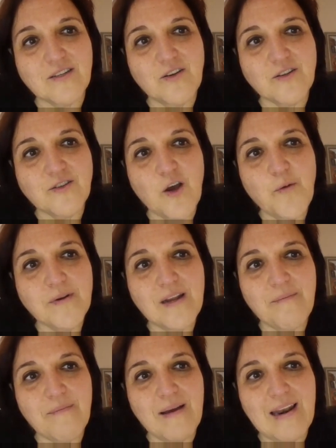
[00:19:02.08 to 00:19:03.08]
you know, it's opened
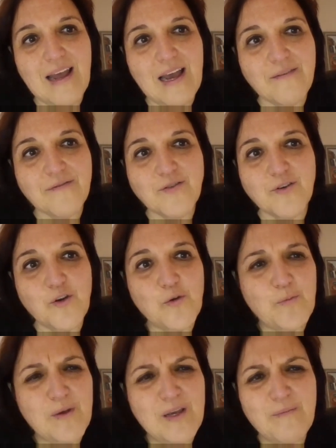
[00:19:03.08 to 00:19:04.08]
up my life to
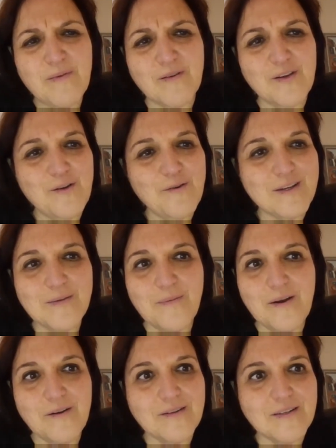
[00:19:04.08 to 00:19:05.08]
new people, new
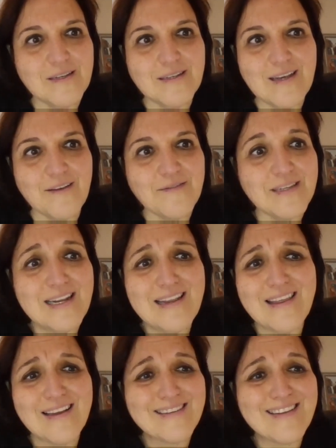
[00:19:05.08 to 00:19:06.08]
experiences. I've seen
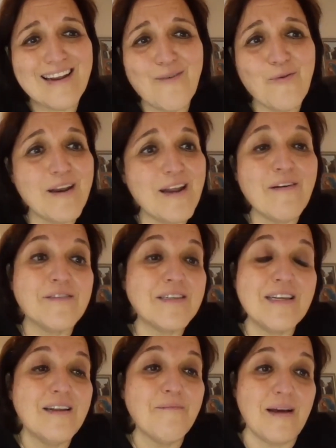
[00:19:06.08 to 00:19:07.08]
things that I would never have
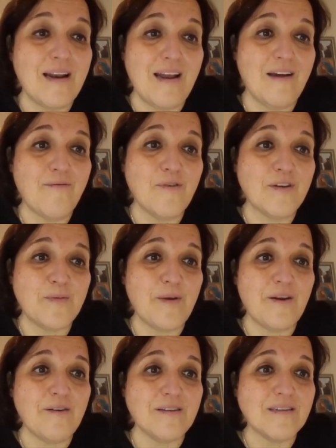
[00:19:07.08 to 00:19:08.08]
seen in my life or
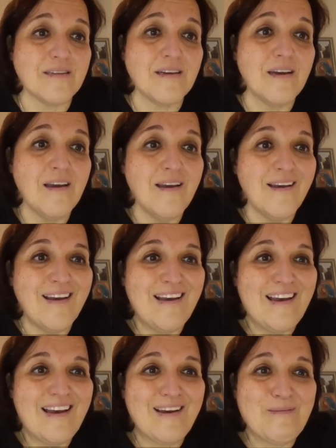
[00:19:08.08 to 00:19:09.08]
experienced,
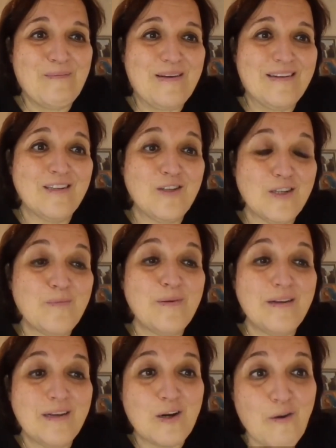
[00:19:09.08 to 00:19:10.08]
um, and it's just
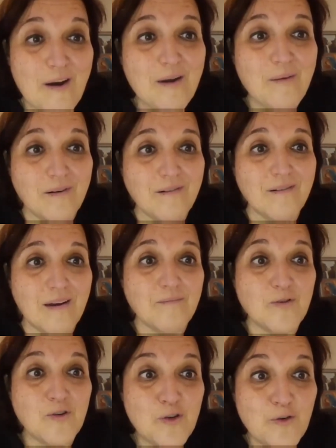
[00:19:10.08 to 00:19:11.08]
been incredible.
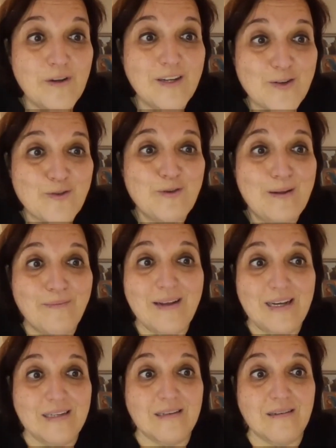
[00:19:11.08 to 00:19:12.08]
I'm truly, truly
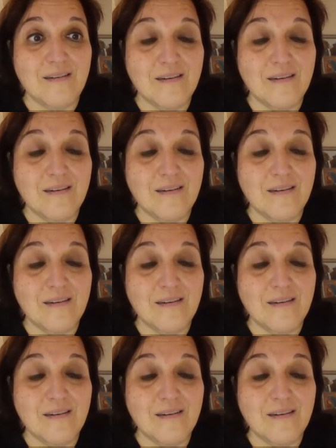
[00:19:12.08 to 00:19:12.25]
blessed.